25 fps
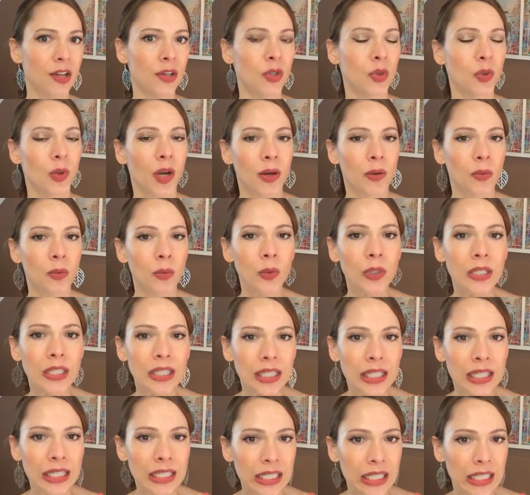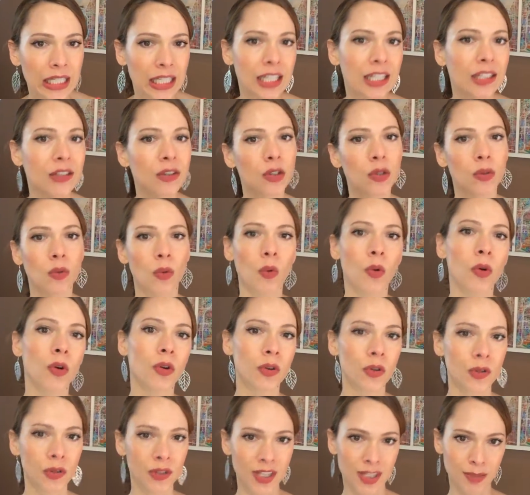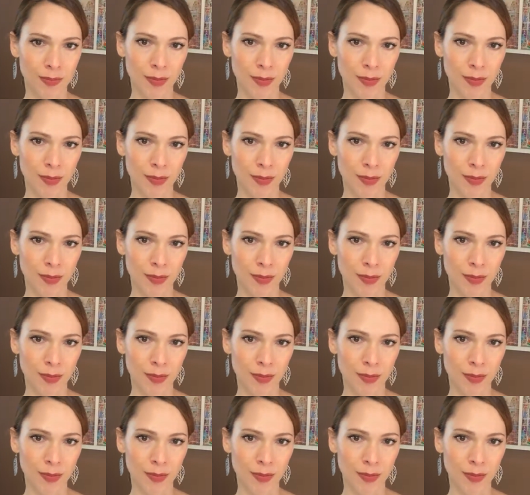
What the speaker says: Do I really need to order the